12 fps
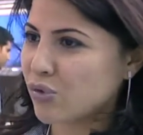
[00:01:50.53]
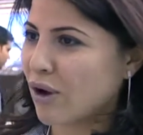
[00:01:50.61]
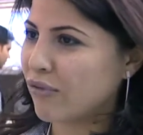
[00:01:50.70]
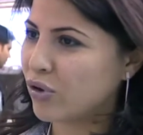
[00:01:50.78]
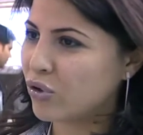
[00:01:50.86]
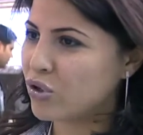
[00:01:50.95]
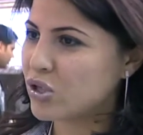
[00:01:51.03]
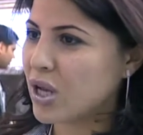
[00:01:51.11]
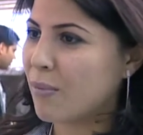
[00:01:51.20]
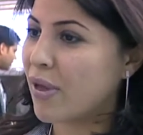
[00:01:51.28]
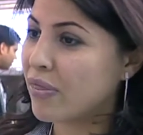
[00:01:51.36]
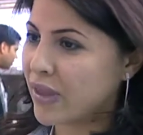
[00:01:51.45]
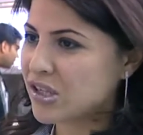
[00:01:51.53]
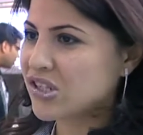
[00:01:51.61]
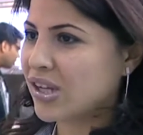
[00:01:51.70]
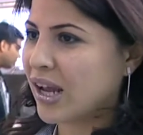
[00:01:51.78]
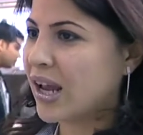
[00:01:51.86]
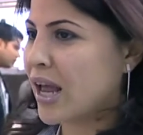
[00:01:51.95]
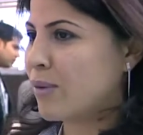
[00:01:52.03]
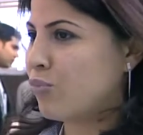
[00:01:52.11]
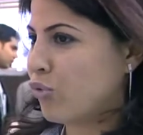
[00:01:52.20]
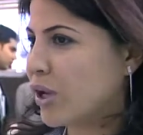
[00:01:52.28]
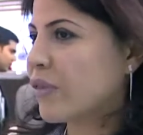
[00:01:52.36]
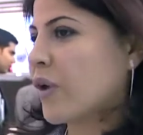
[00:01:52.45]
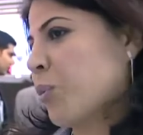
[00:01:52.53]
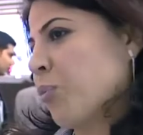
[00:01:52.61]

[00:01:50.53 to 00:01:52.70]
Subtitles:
travelers amend their stay and bring their